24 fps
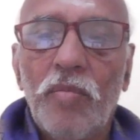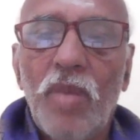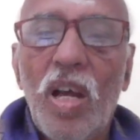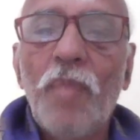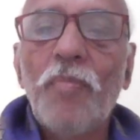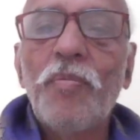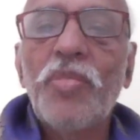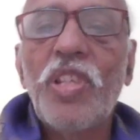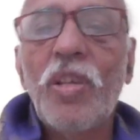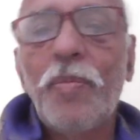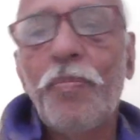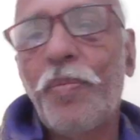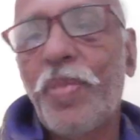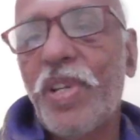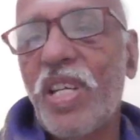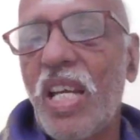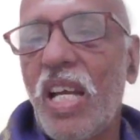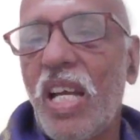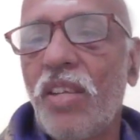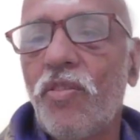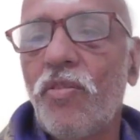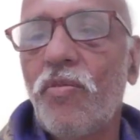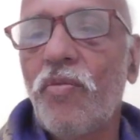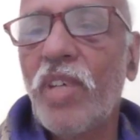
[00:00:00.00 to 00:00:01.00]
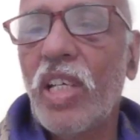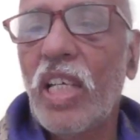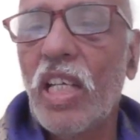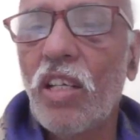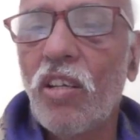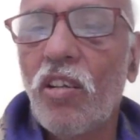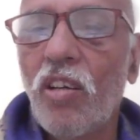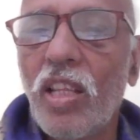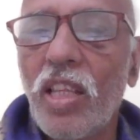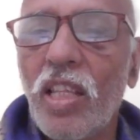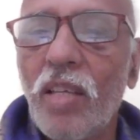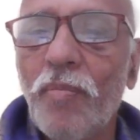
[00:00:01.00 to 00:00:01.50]
Mamsa priyas, we
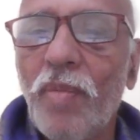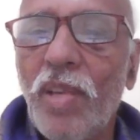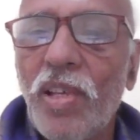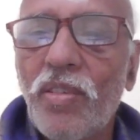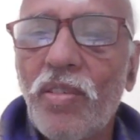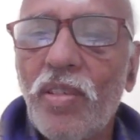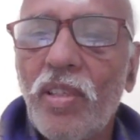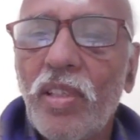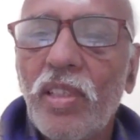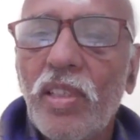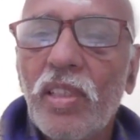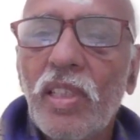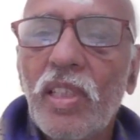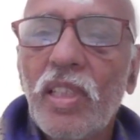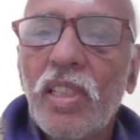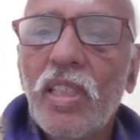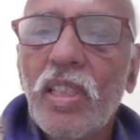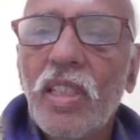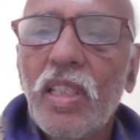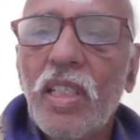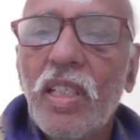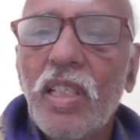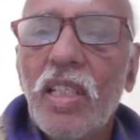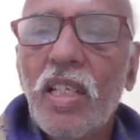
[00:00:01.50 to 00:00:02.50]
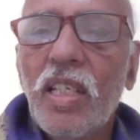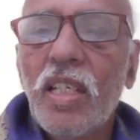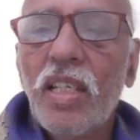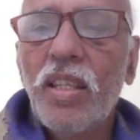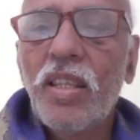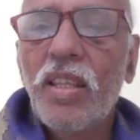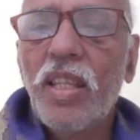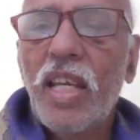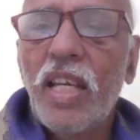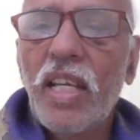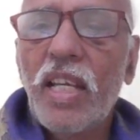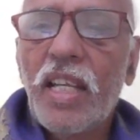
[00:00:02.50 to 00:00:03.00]
can call them as.
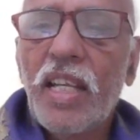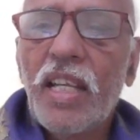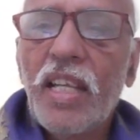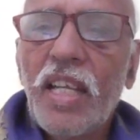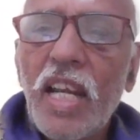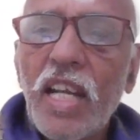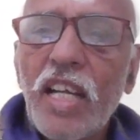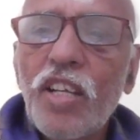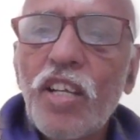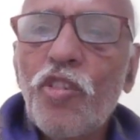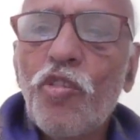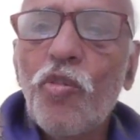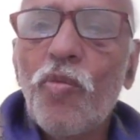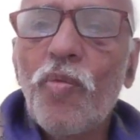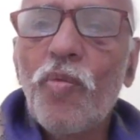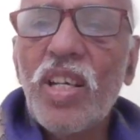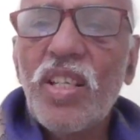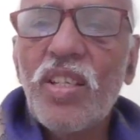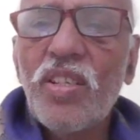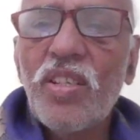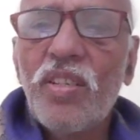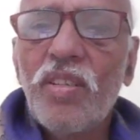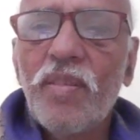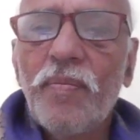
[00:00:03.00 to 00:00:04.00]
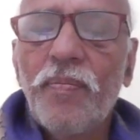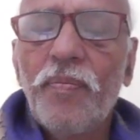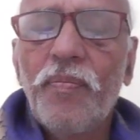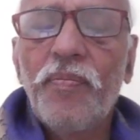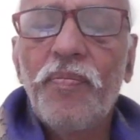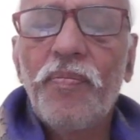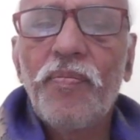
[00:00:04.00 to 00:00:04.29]
They tend towards